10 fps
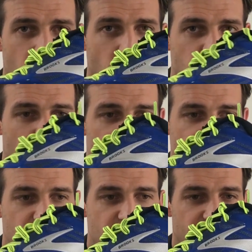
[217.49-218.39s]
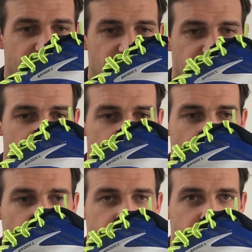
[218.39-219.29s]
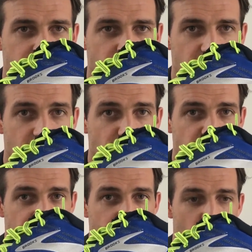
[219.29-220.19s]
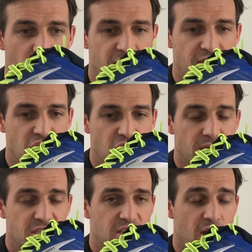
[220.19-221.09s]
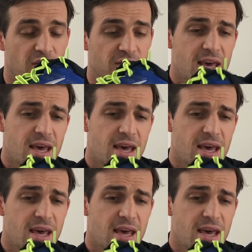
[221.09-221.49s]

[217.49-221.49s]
or so it almost looks like there's a 3D sort of dimple sitting off of the shoe itself.